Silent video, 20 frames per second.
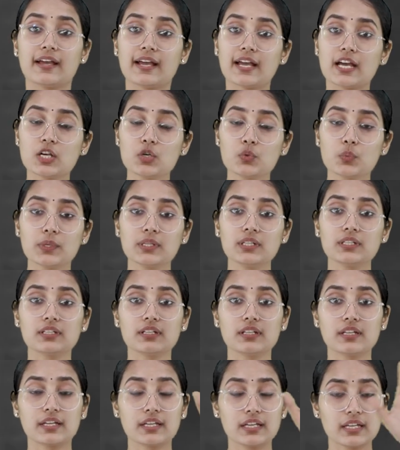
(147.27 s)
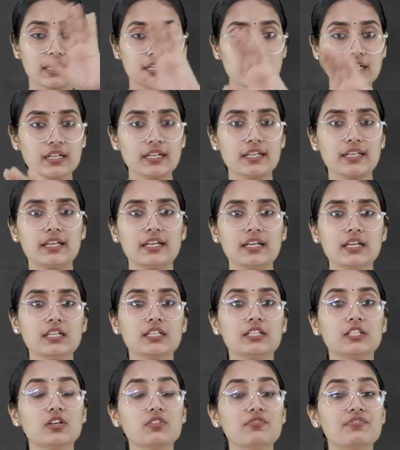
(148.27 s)
And in a day
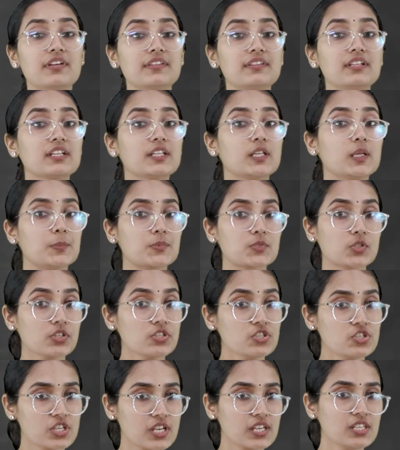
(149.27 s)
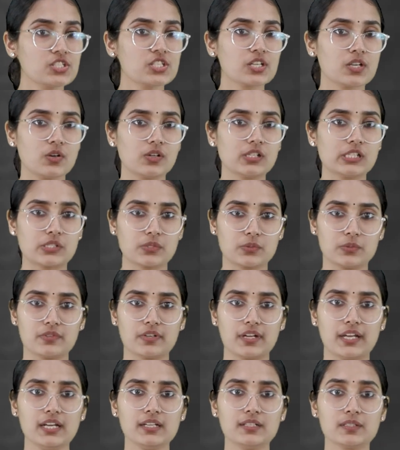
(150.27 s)
the weather keeps on changing also,
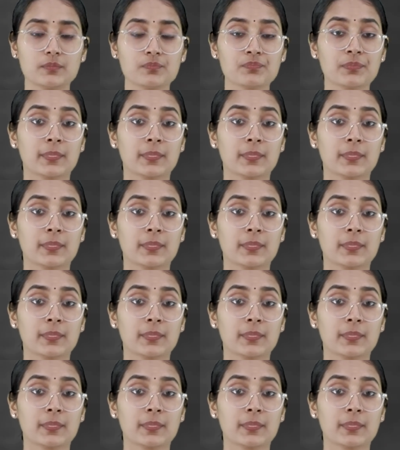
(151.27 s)
right?